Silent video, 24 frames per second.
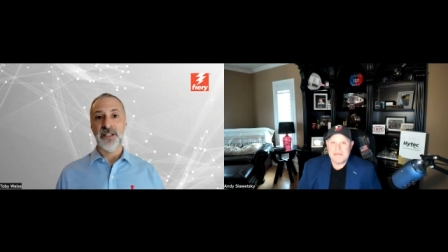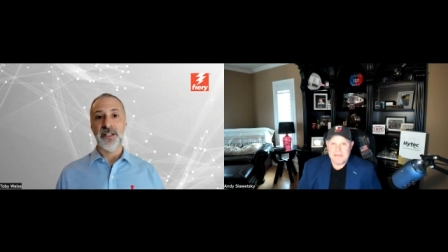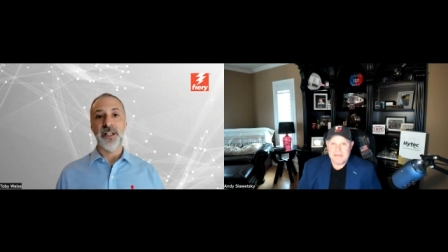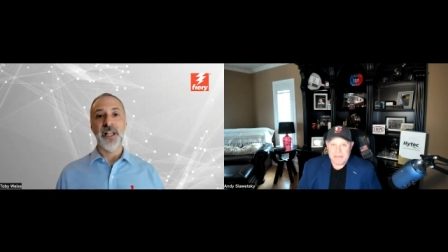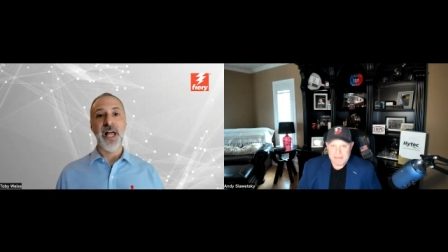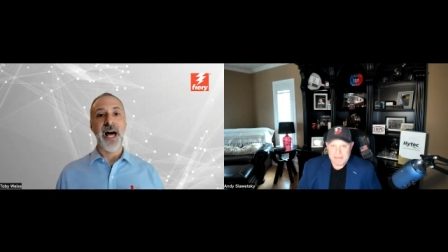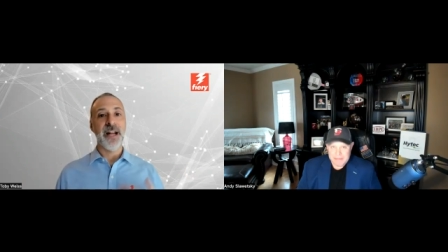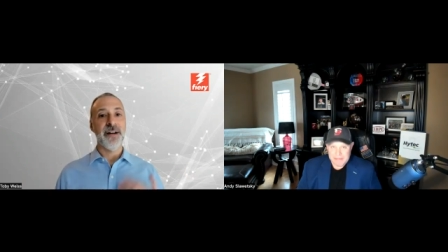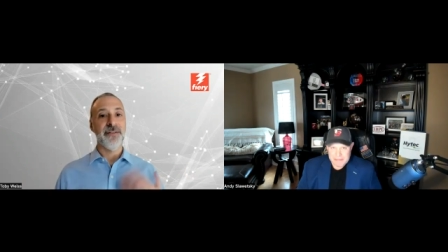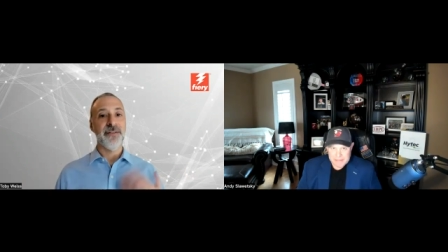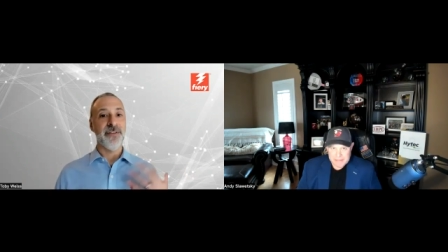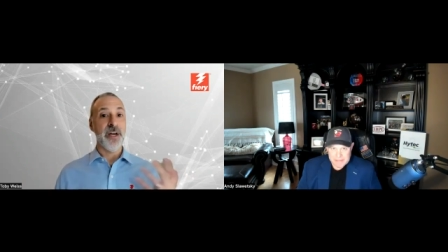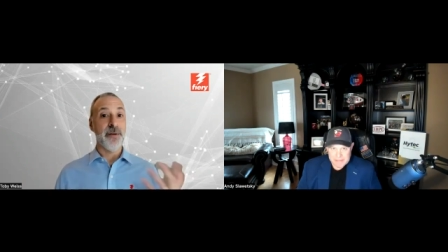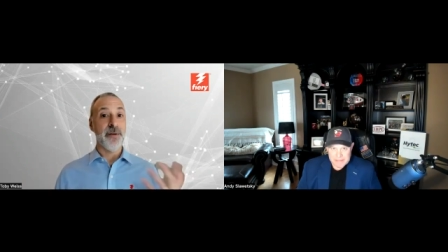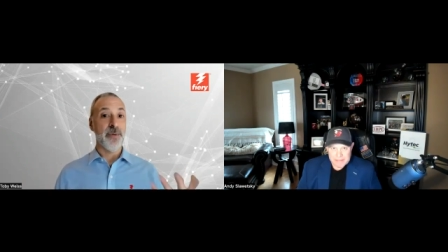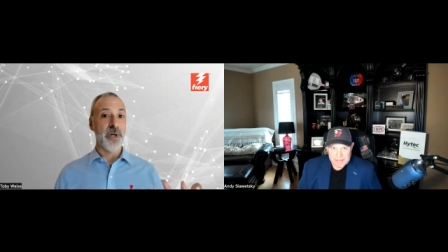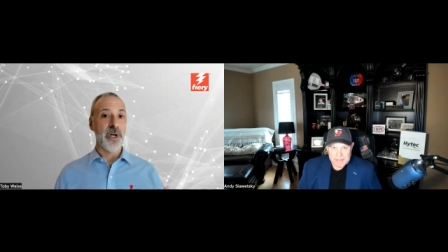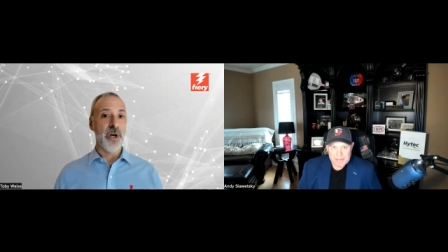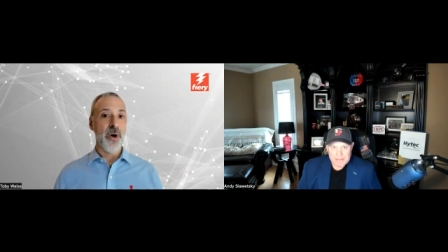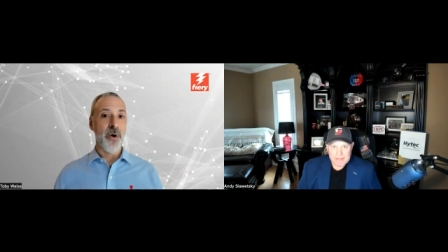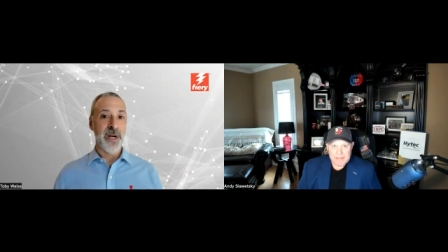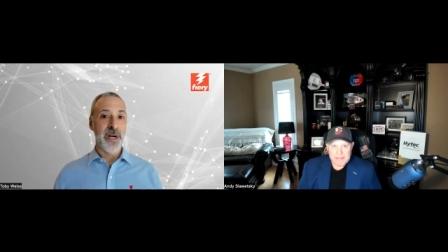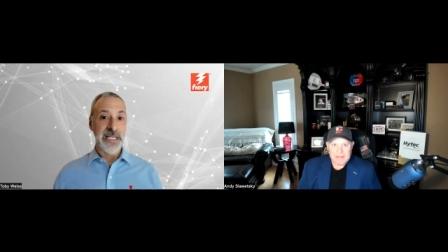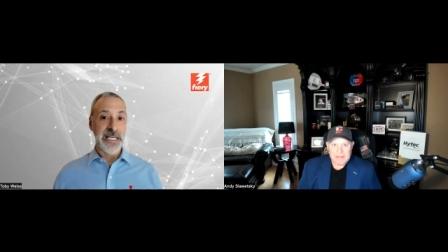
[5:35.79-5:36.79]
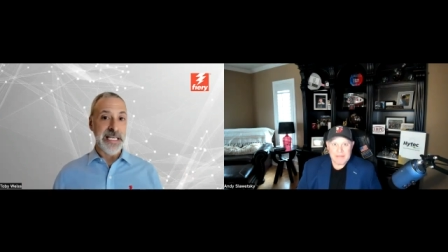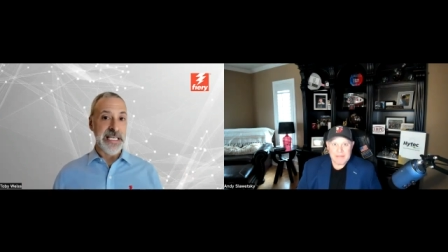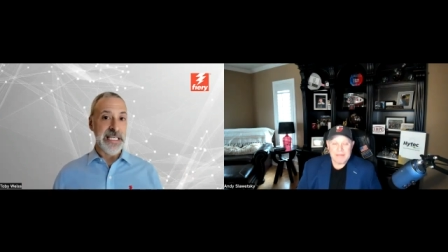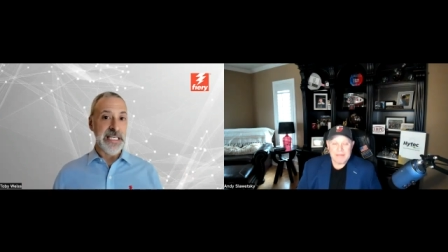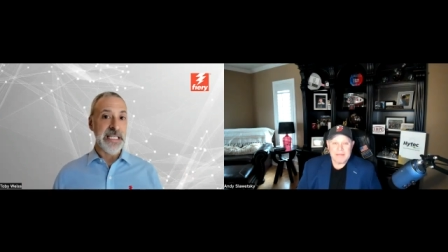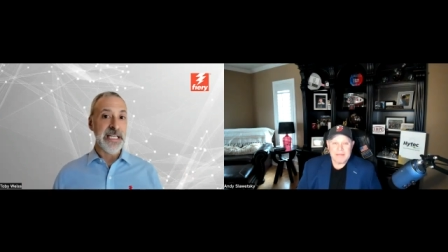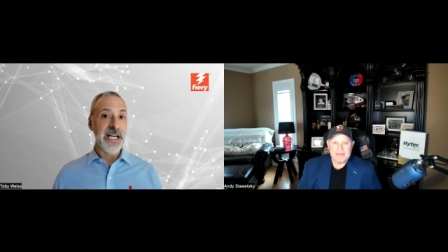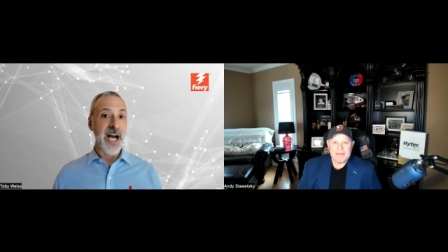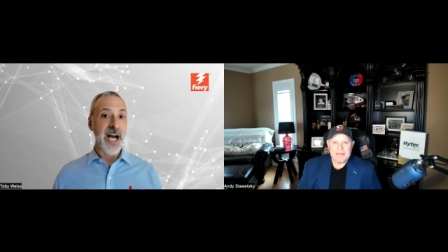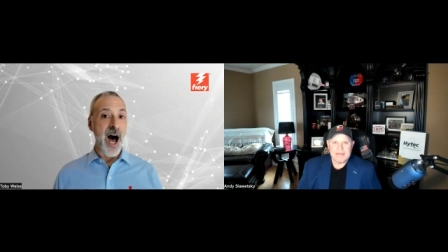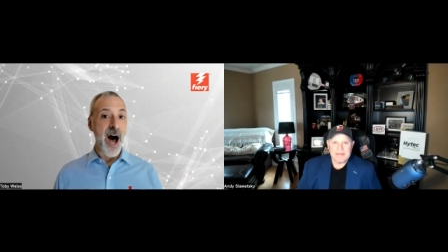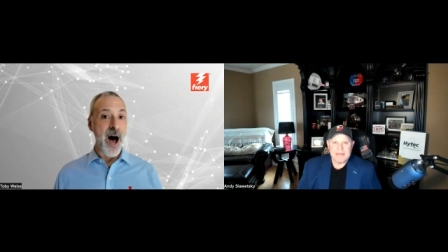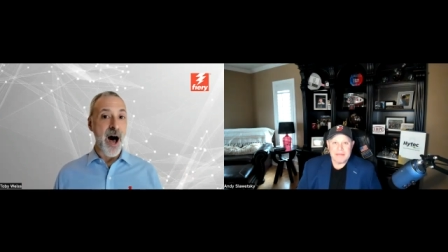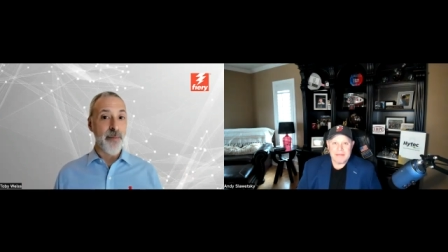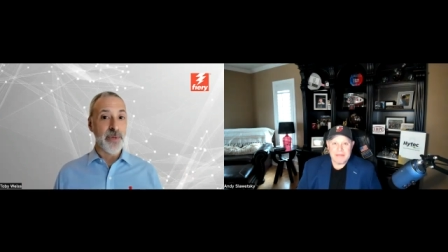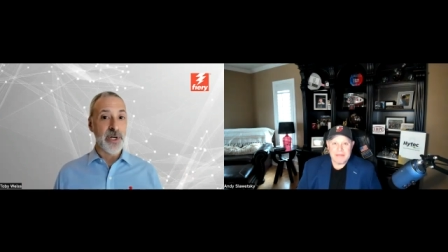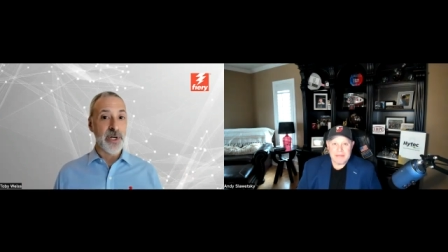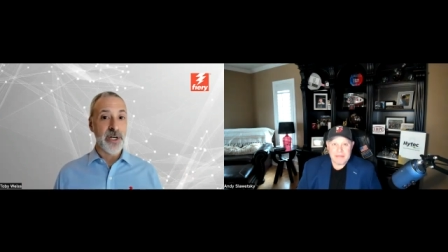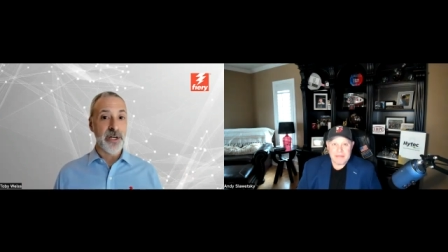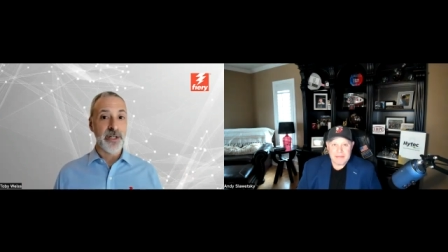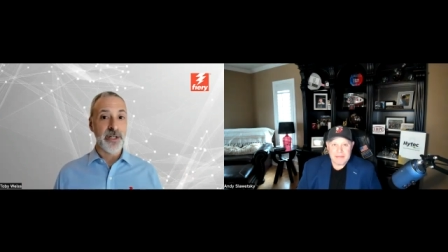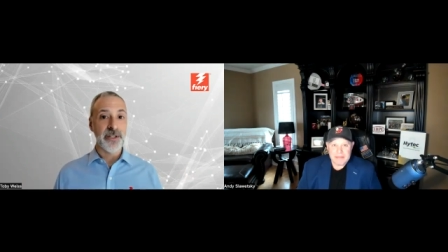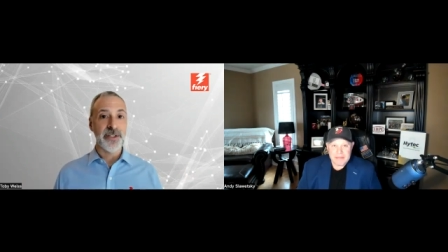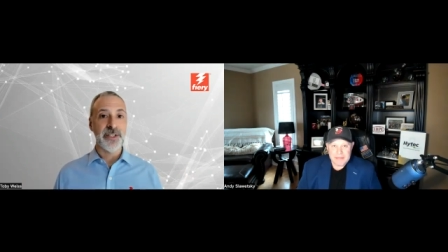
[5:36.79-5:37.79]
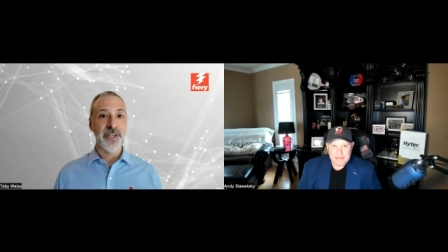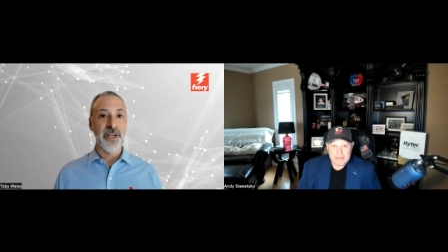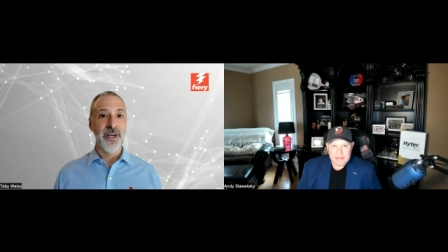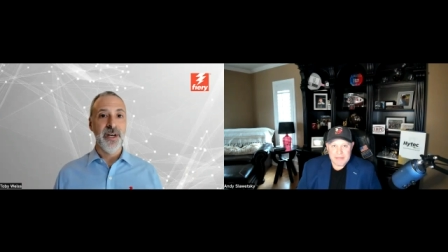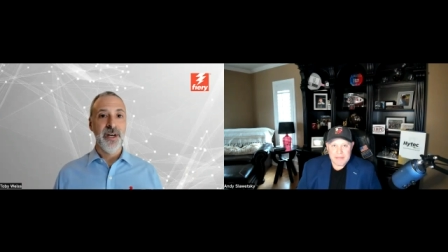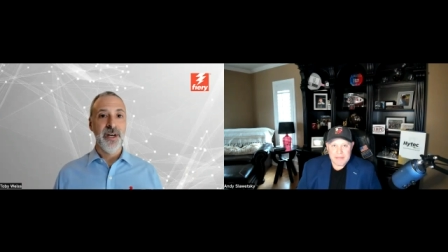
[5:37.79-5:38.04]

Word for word: A lot of them are going to e-commerce.